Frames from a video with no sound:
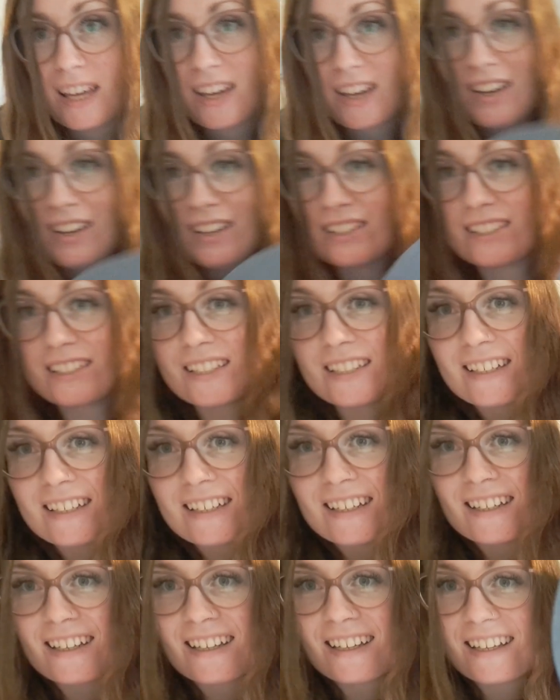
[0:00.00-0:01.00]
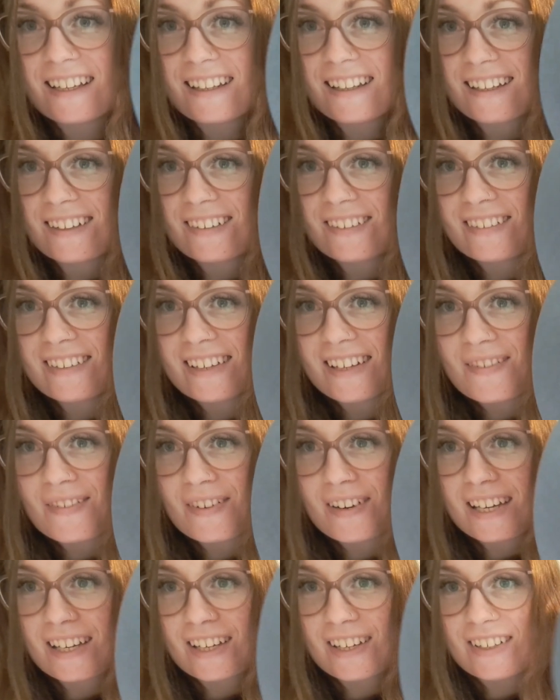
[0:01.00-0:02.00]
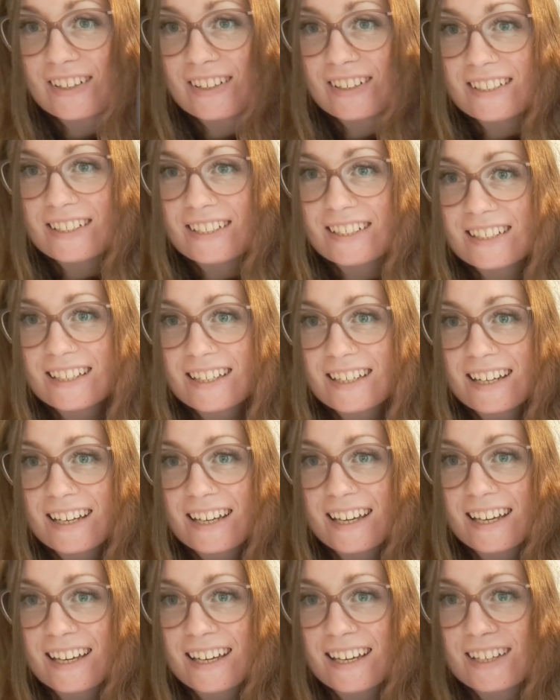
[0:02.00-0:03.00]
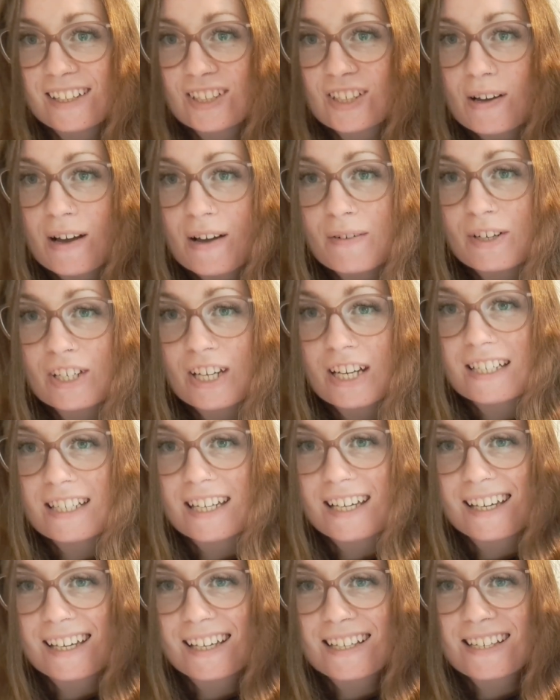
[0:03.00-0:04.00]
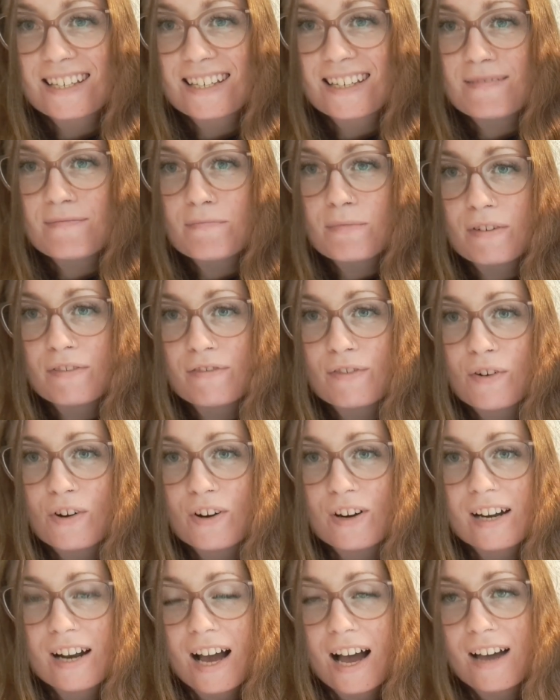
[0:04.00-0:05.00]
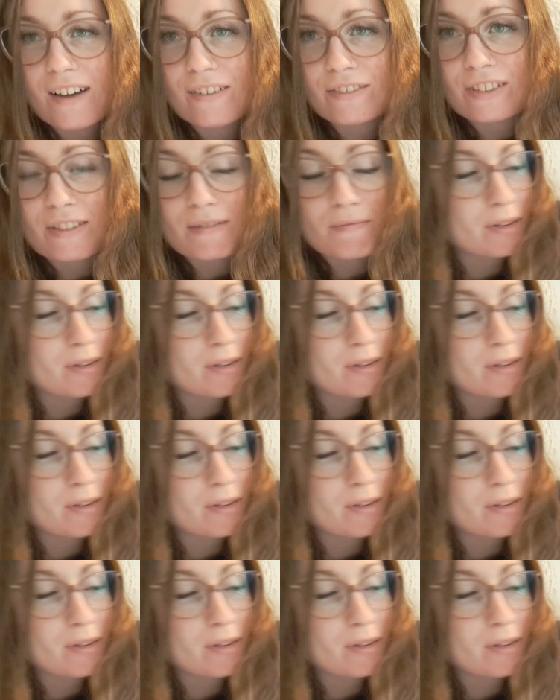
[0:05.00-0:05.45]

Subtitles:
good. I think we've done a pretty good job. I wish I'd taken some before and after